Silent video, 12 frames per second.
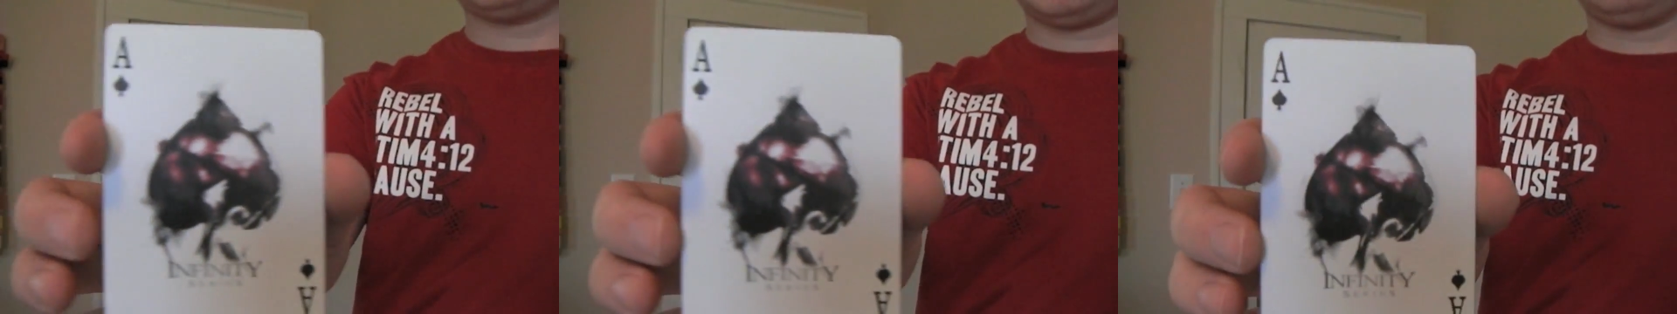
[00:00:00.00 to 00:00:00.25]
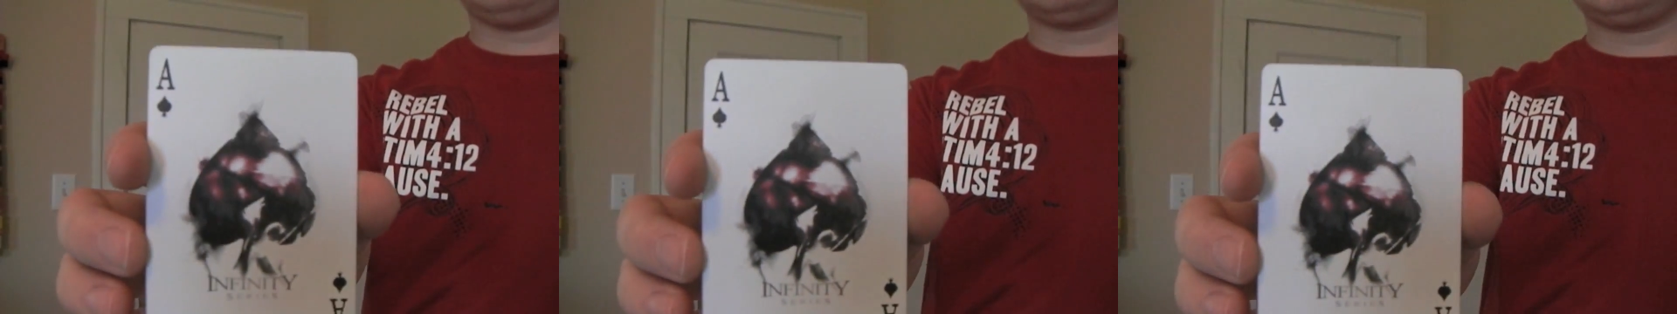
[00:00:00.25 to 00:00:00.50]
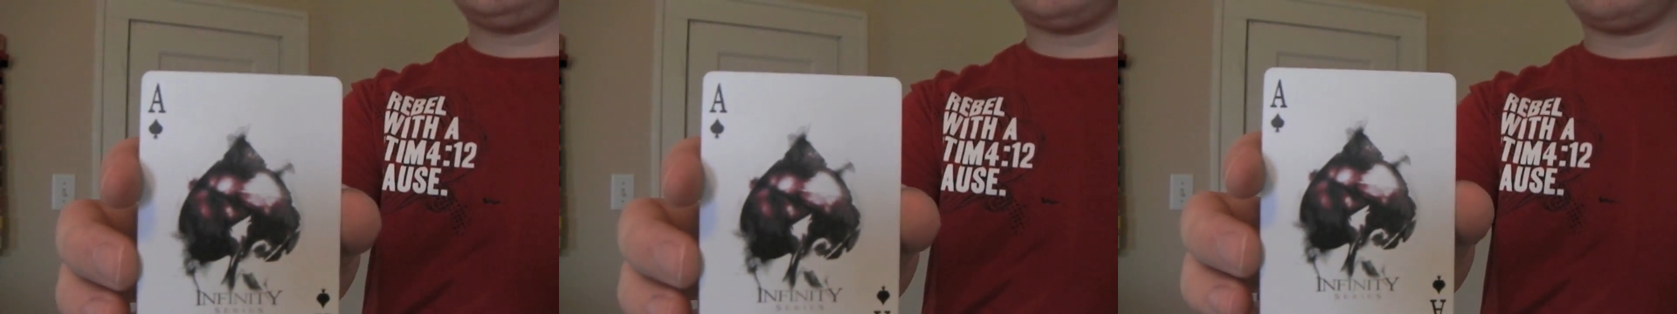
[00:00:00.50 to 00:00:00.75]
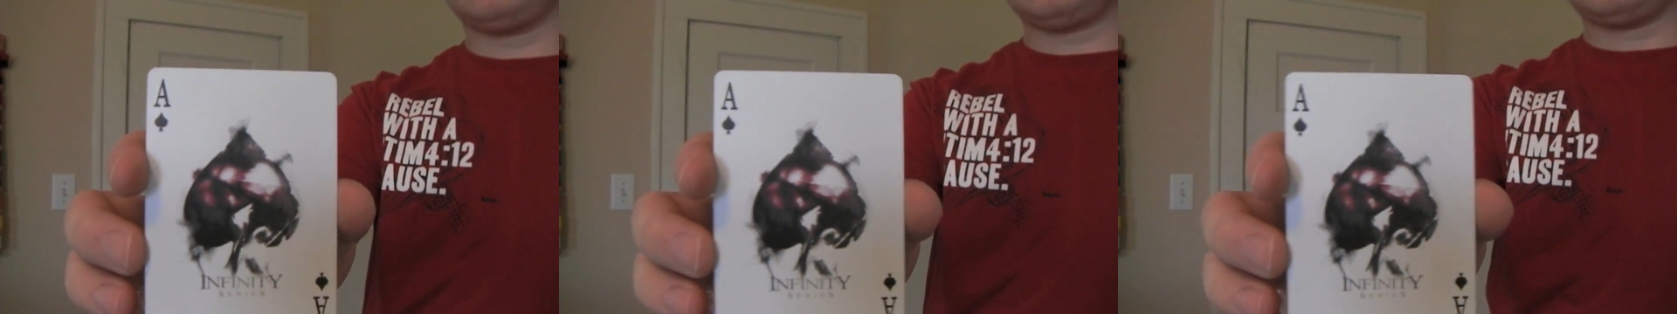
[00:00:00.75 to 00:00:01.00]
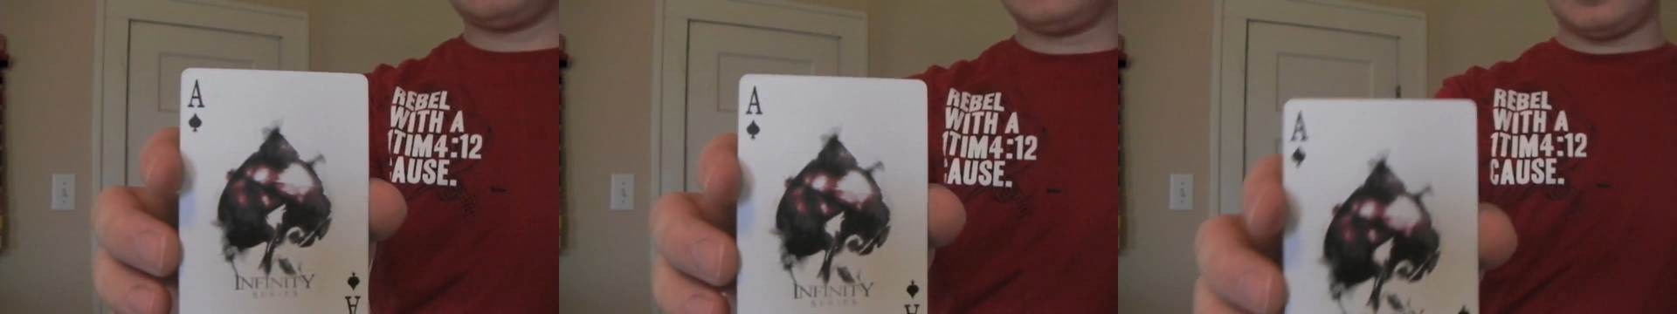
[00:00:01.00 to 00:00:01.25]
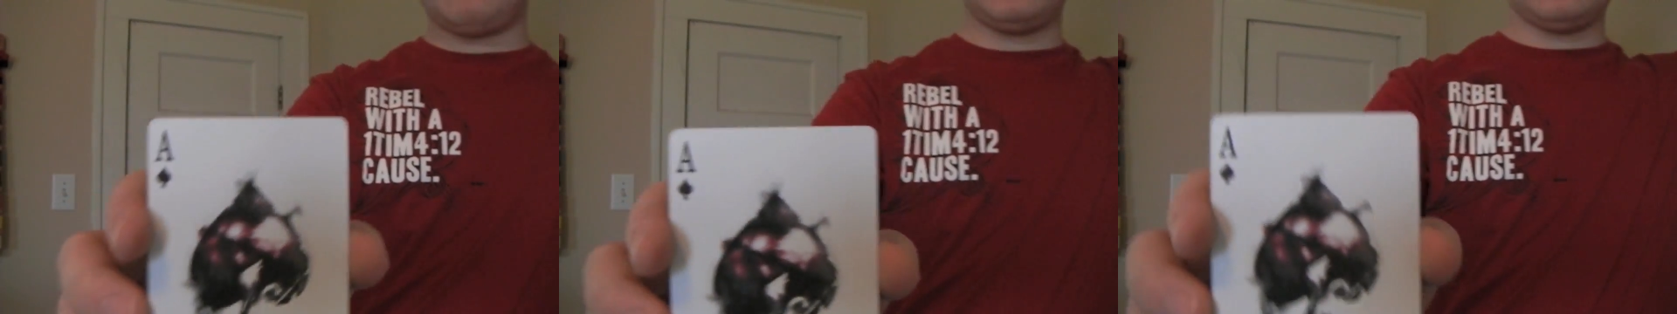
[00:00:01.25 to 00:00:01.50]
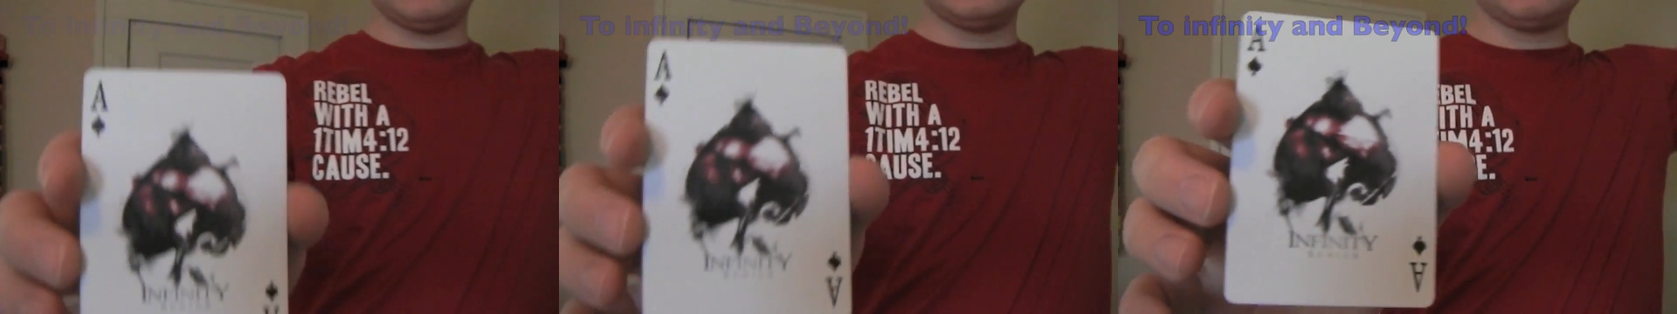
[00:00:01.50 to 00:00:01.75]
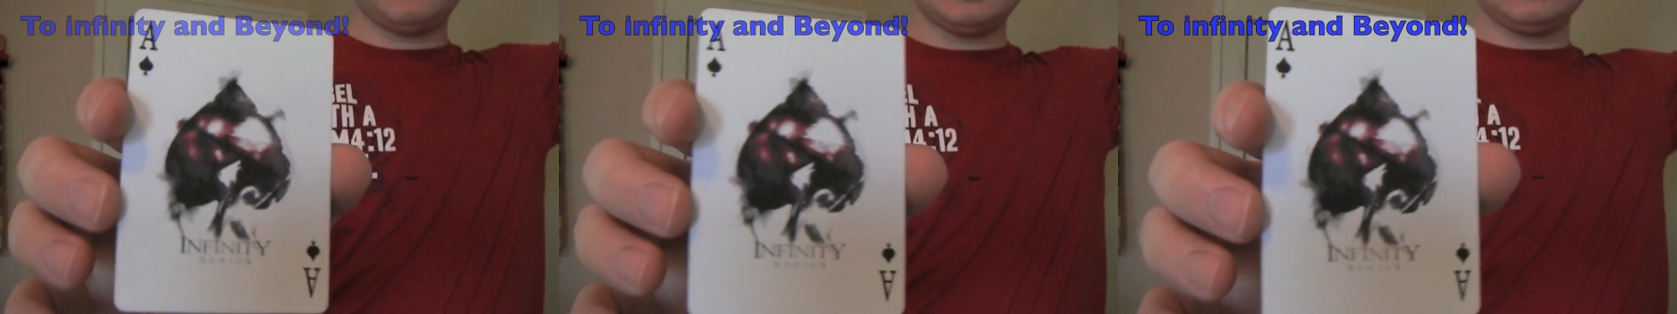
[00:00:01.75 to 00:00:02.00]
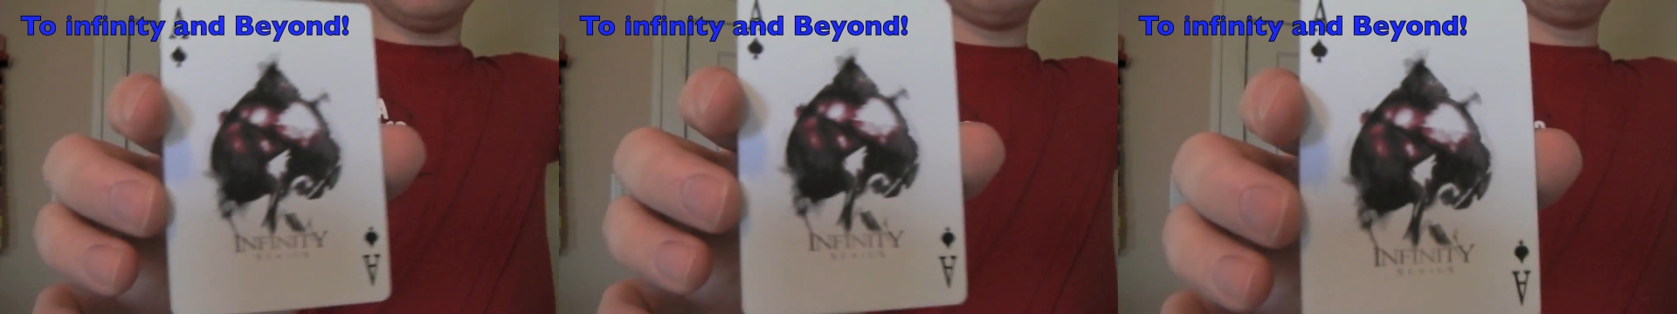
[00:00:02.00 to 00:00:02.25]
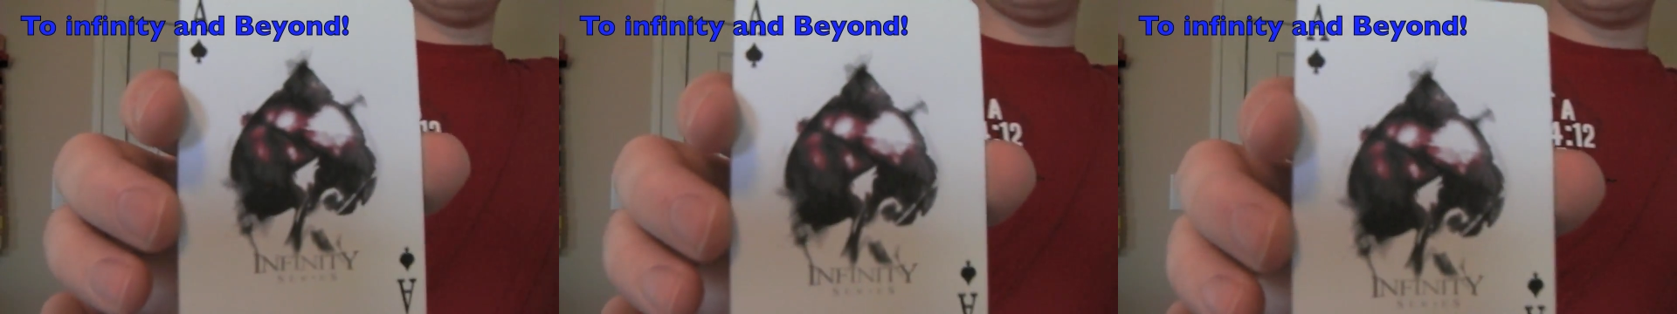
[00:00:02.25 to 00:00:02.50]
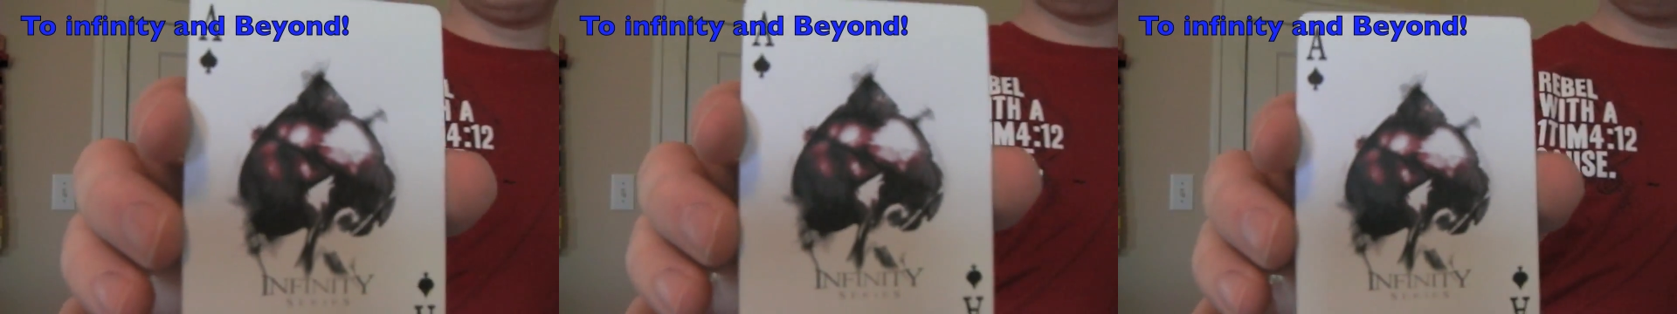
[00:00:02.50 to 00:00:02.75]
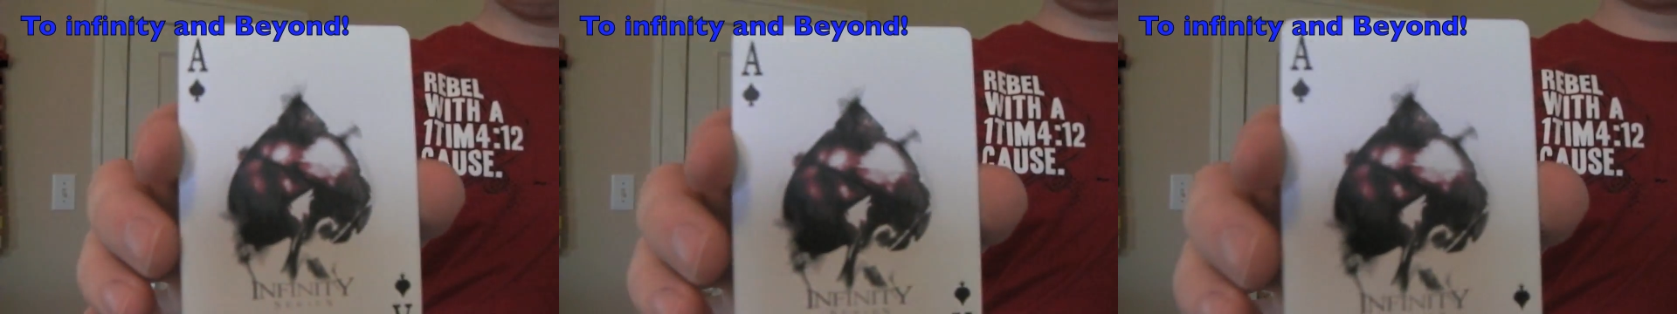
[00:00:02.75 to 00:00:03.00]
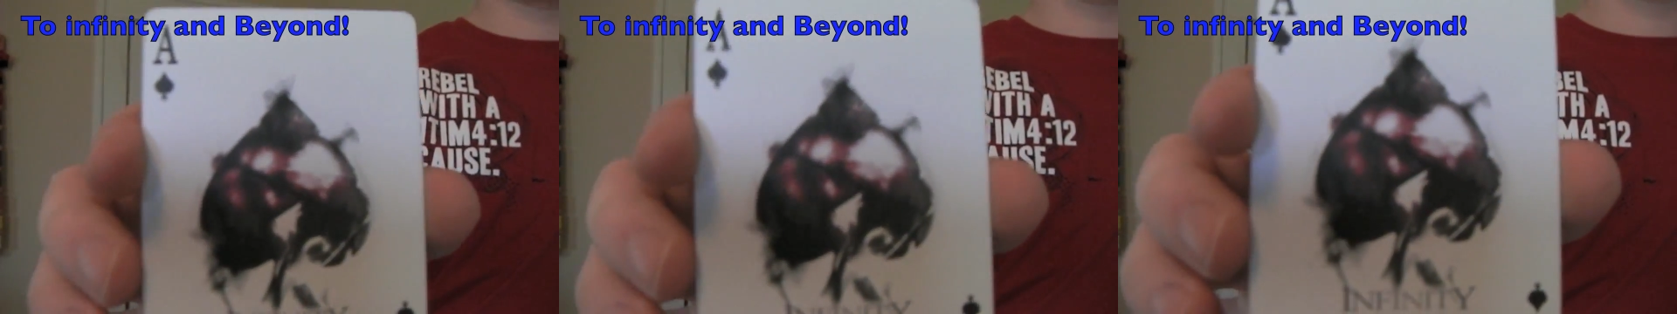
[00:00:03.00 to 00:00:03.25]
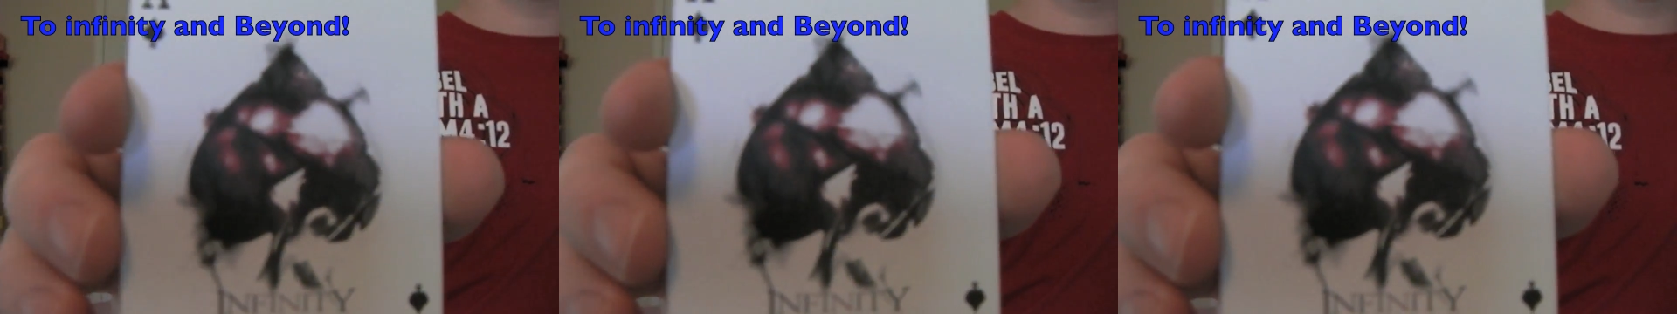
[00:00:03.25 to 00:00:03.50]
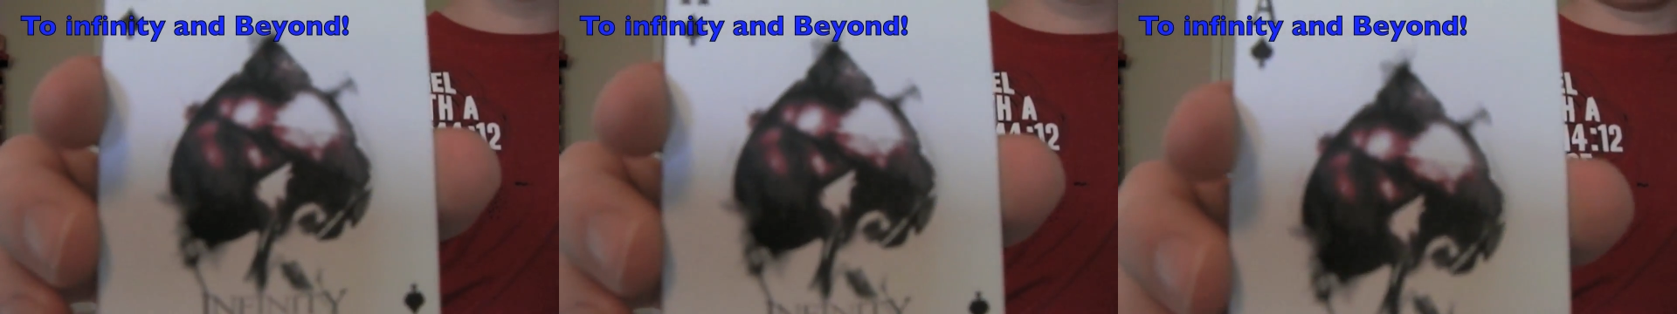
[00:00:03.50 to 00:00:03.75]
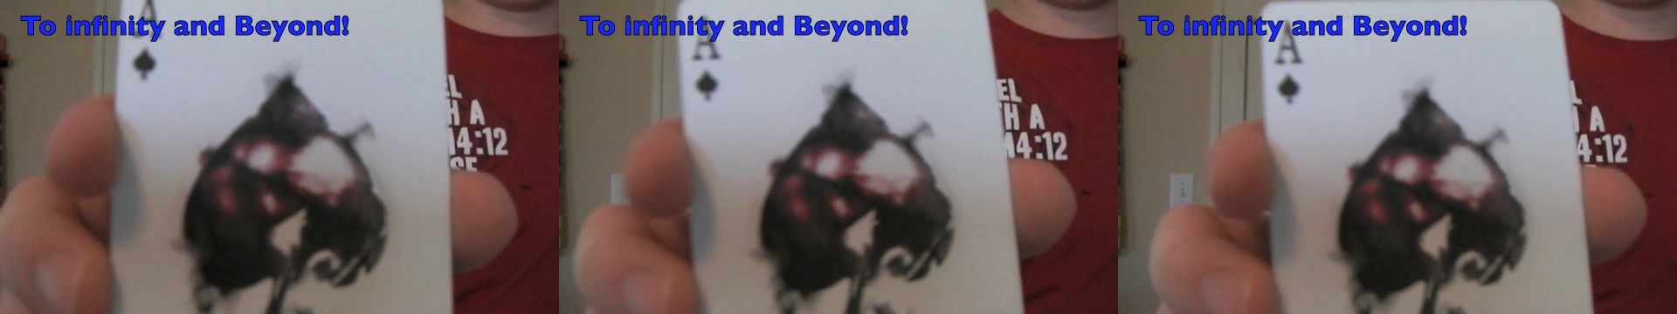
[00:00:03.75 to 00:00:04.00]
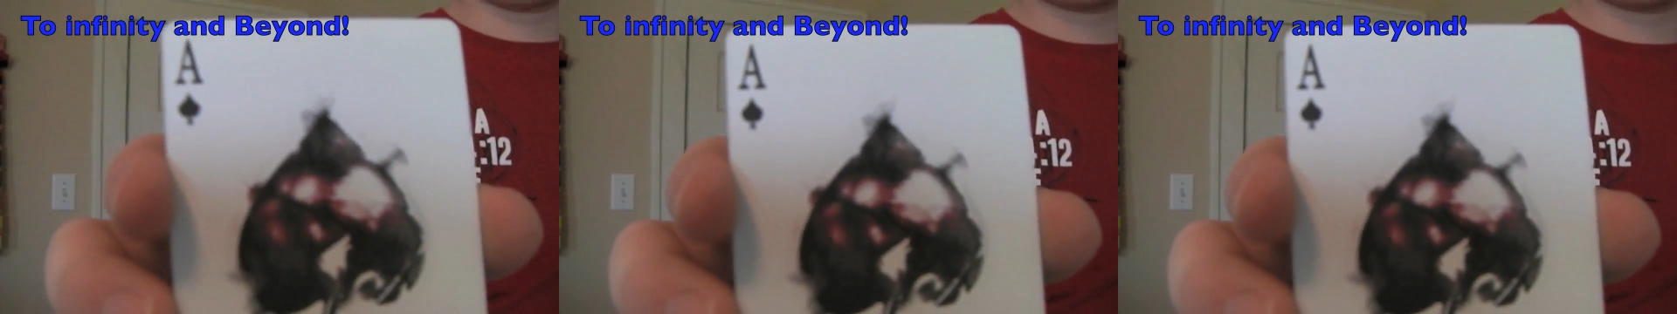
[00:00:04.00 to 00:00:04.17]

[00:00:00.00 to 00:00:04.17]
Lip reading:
(no speaker visible)